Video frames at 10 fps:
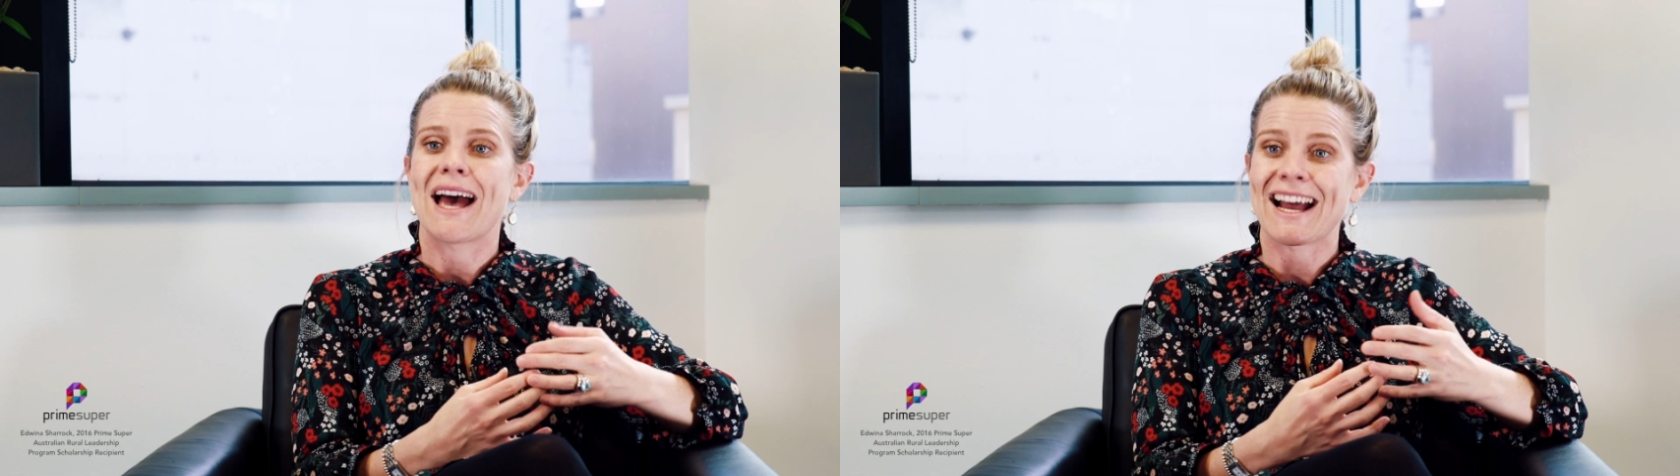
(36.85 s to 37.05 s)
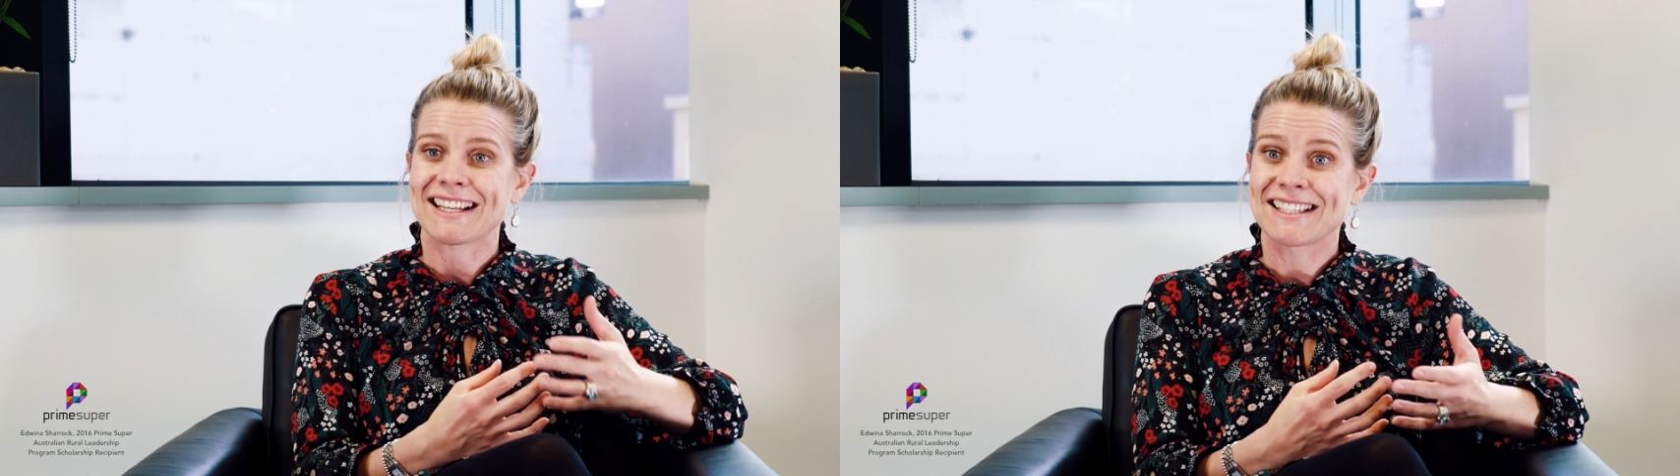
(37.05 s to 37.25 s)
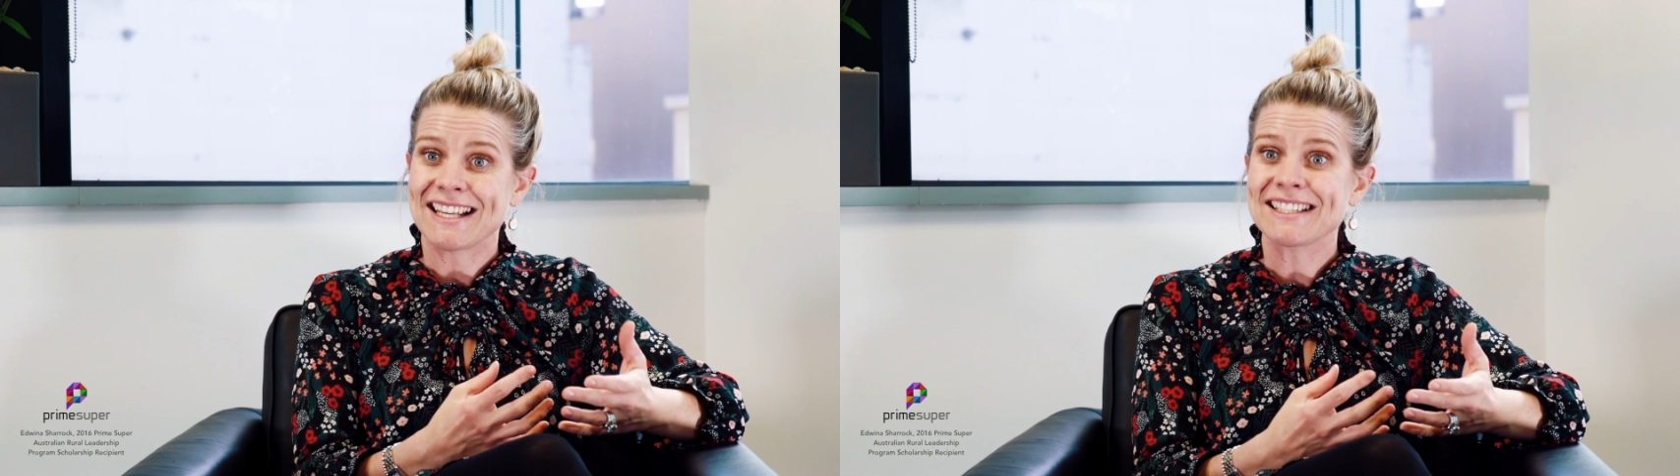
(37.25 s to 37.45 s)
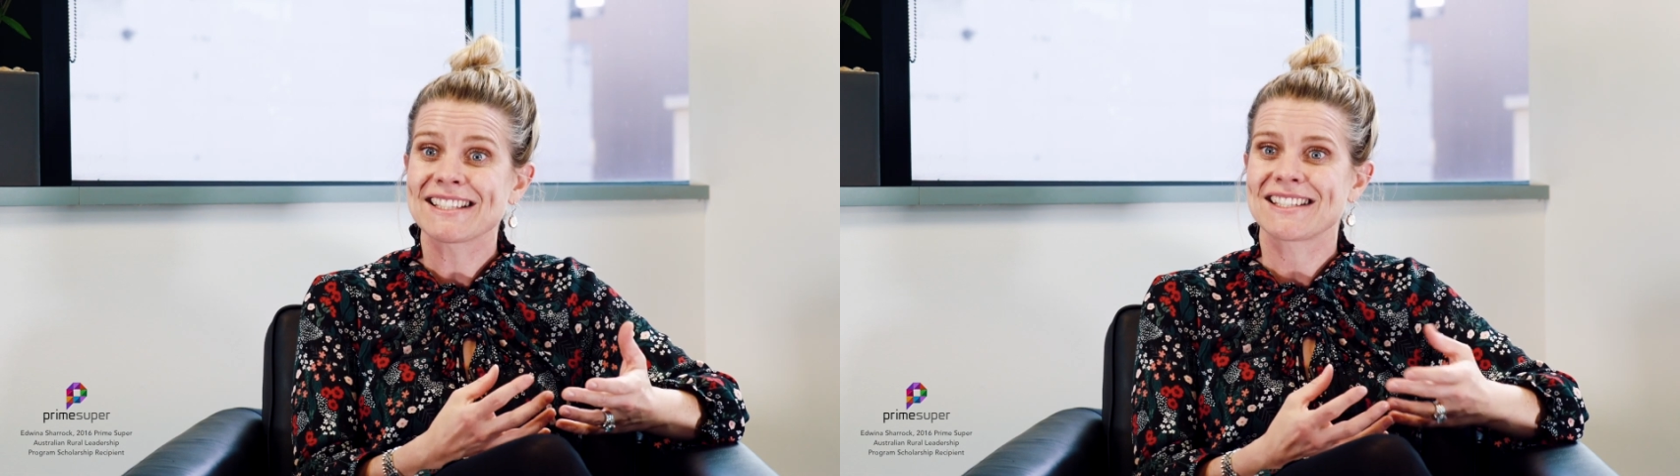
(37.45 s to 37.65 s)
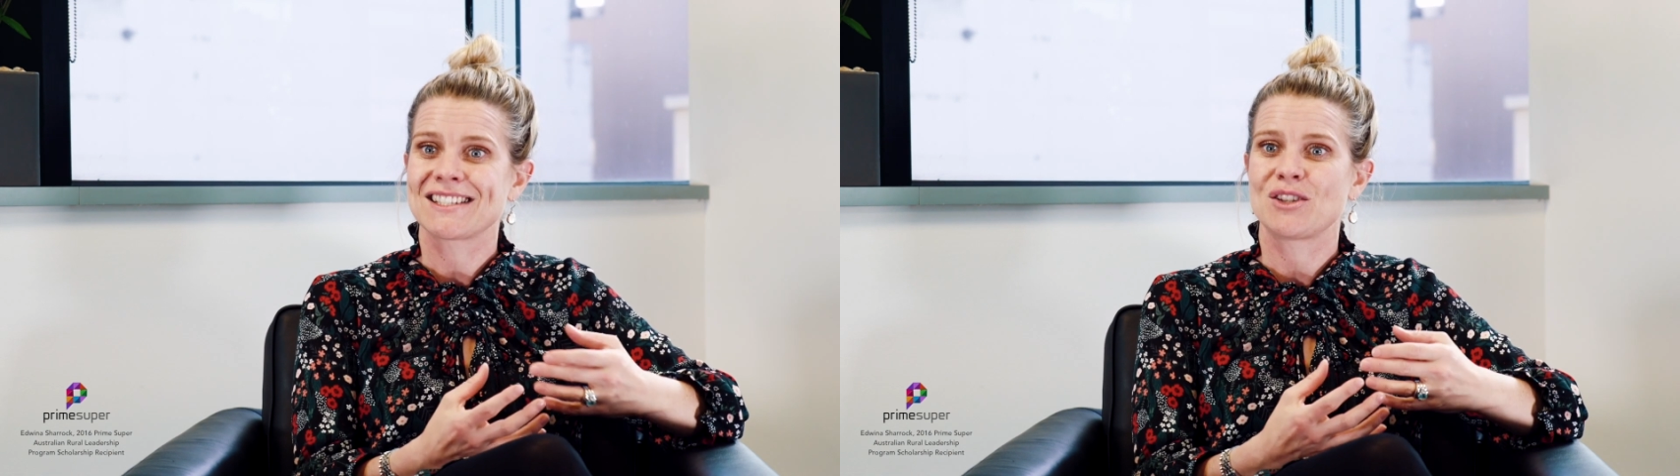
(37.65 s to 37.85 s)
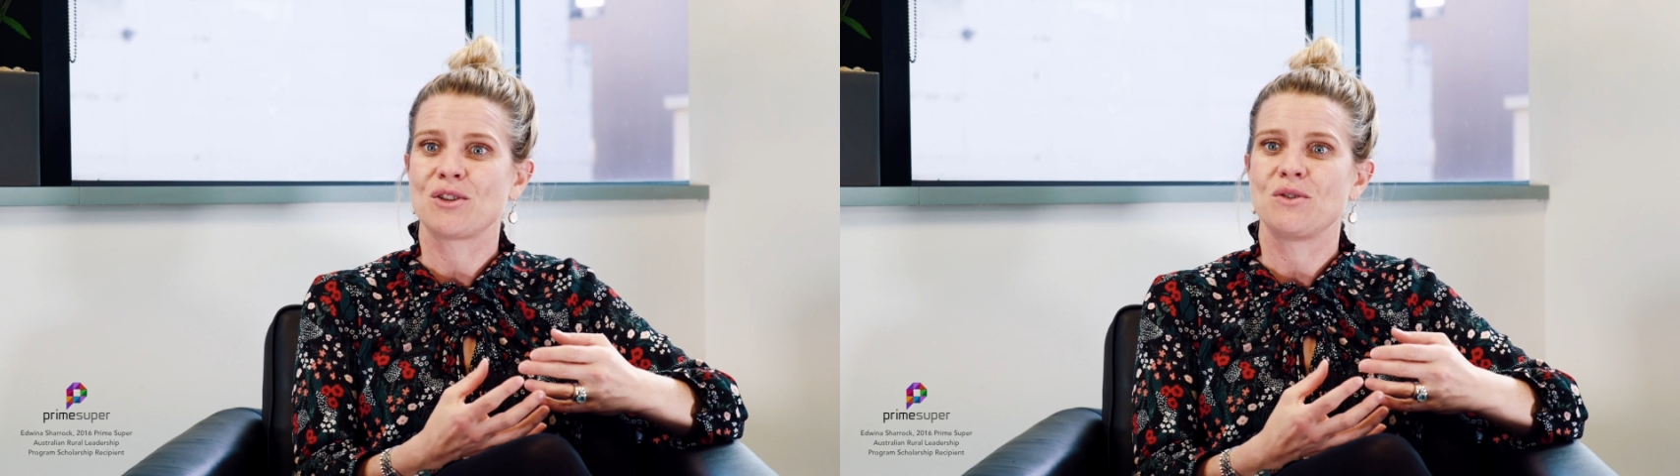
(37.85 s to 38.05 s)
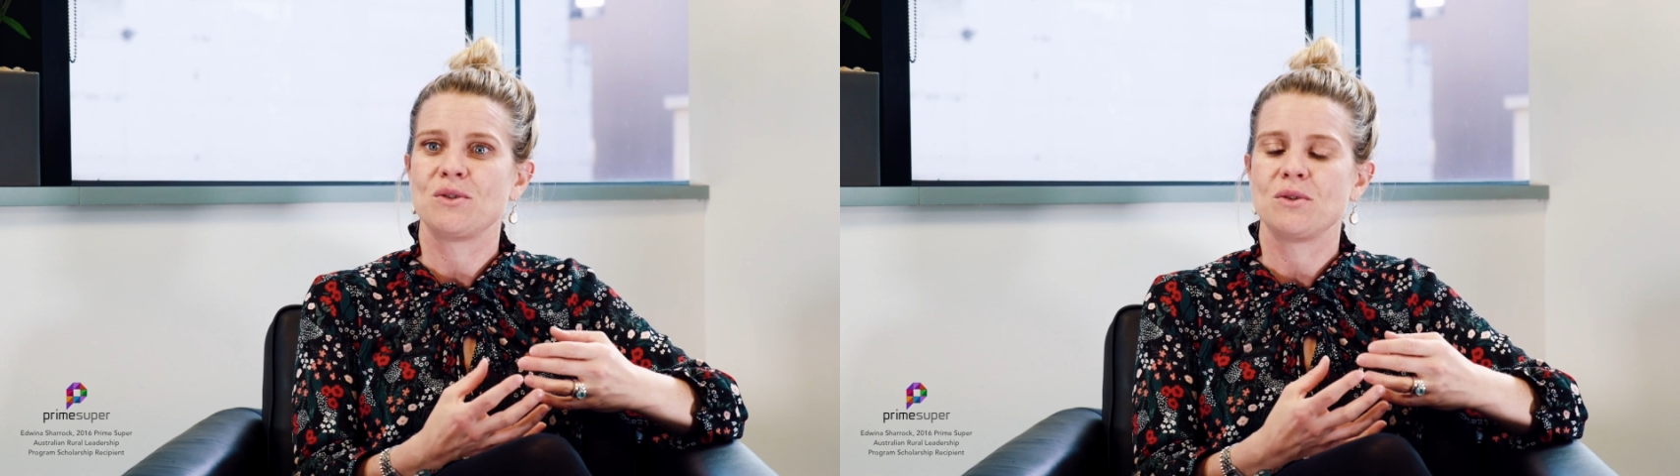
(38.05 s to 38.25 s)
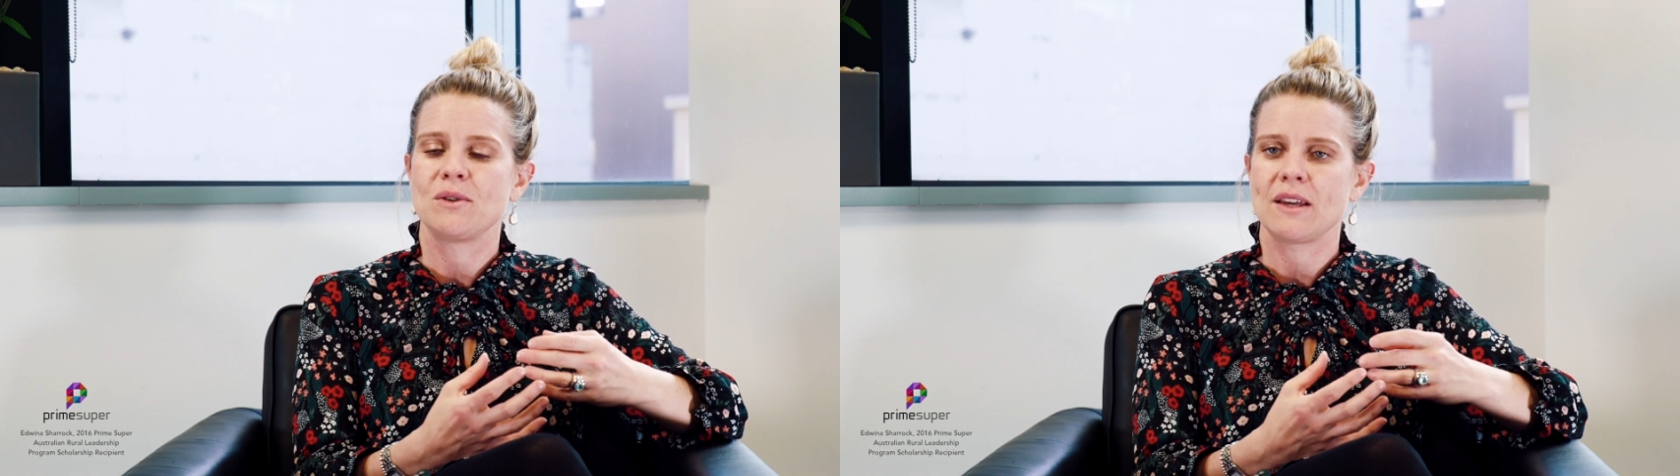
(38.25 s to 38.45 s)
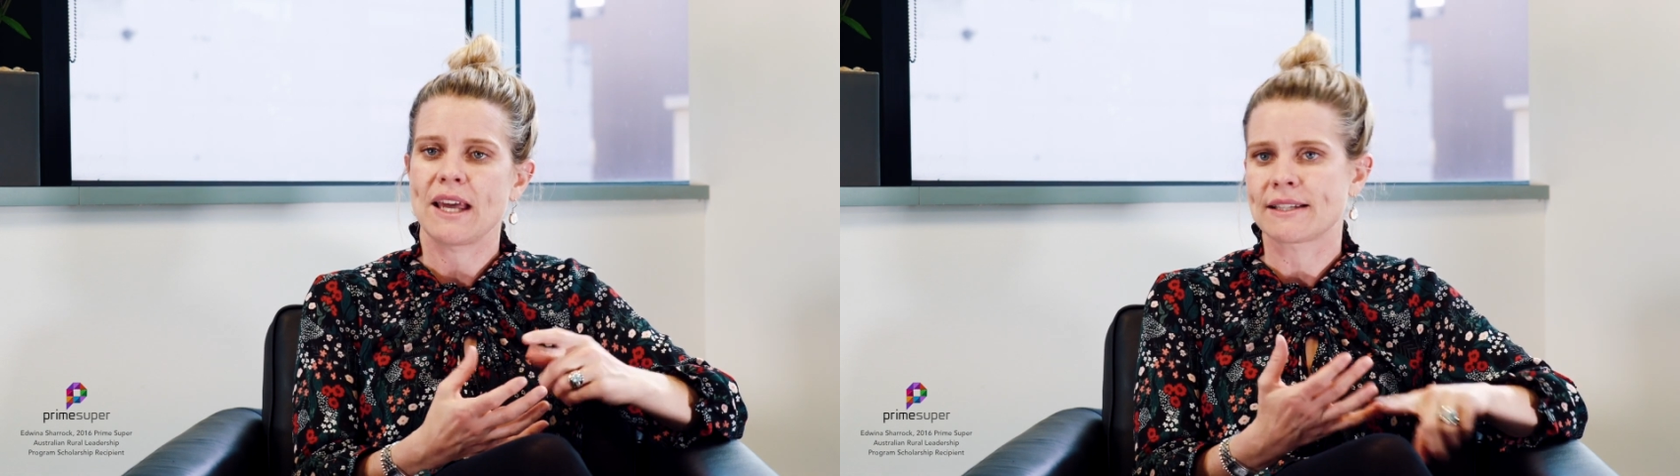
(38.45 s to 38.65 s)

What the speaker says: access to